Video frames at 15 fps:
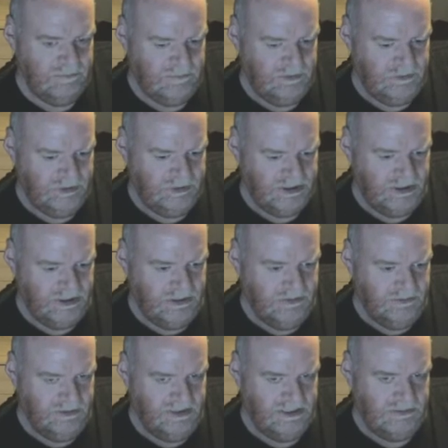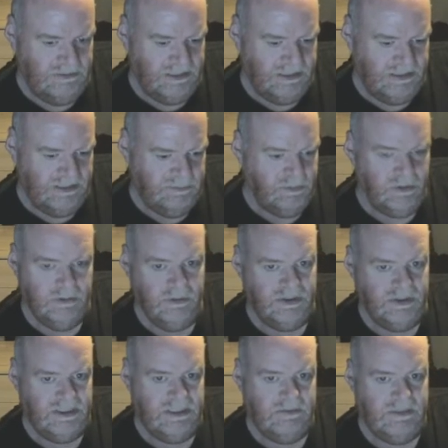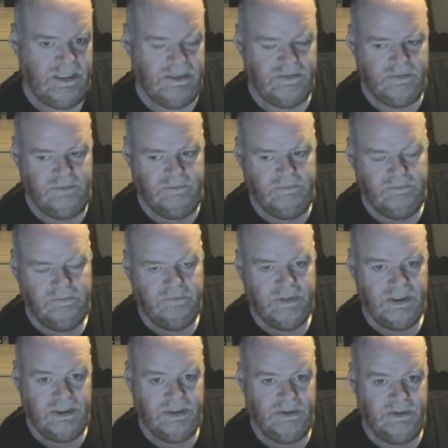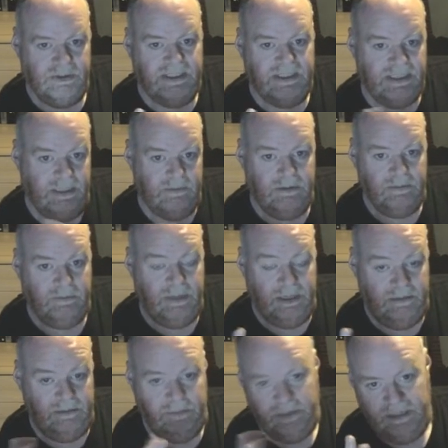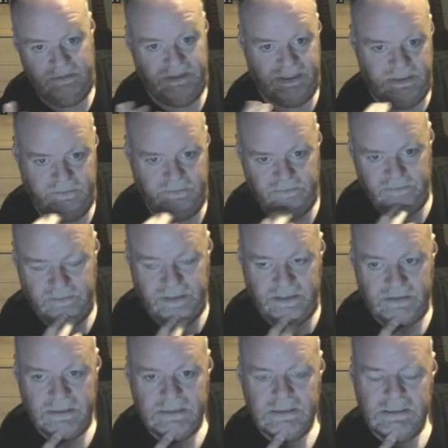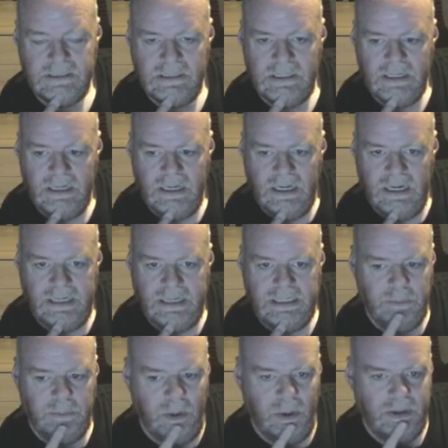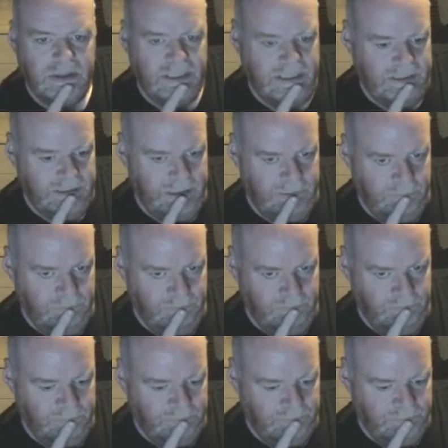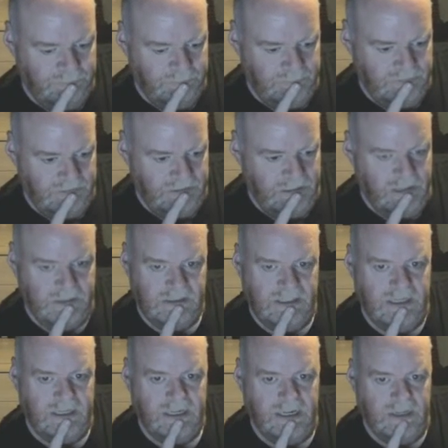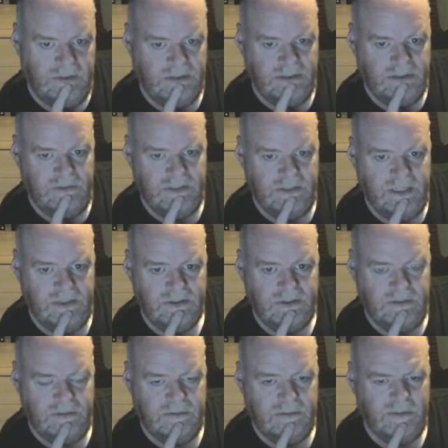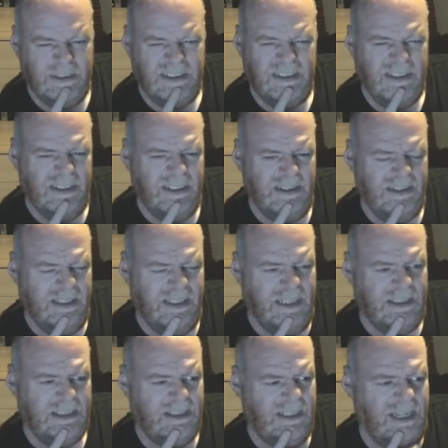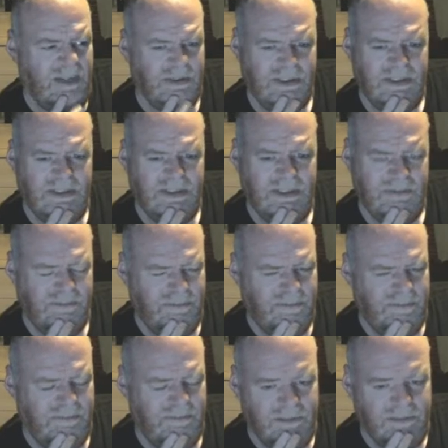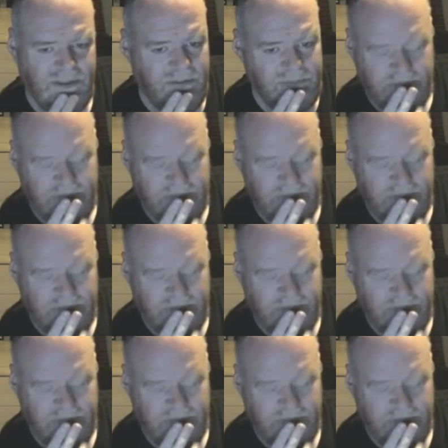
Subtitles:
Chris got a load of DVDs. He bought loads of DVDs from Music Zone at the time, the piracy thing, and he bought the House of a Thousand. Was it the Last House on the? No.